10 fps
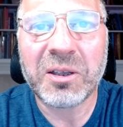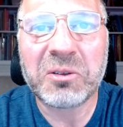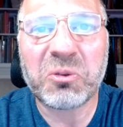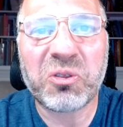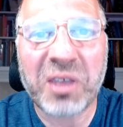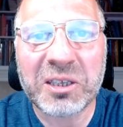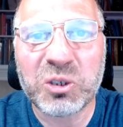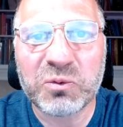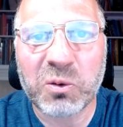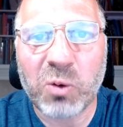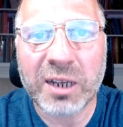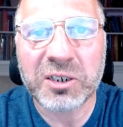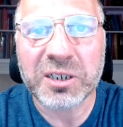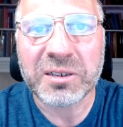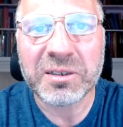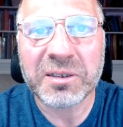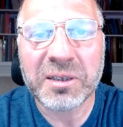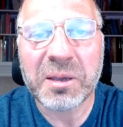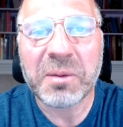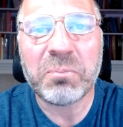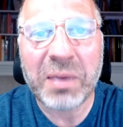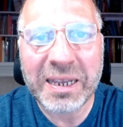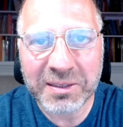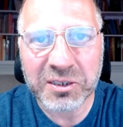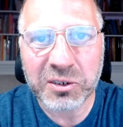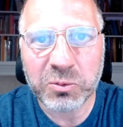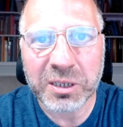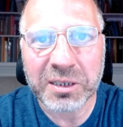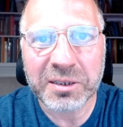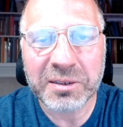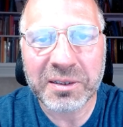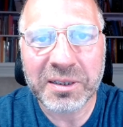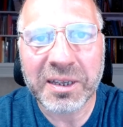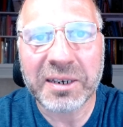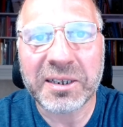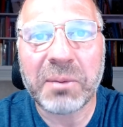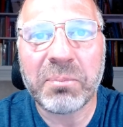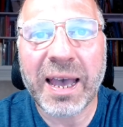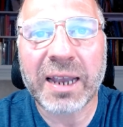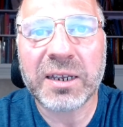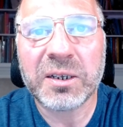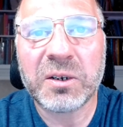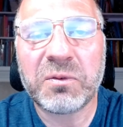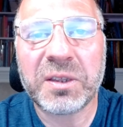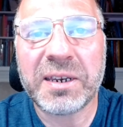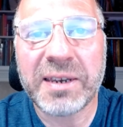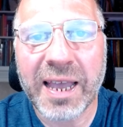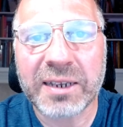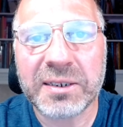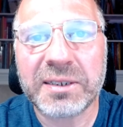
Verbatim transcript: So, thank you for watching. Make this tweak and come back for the next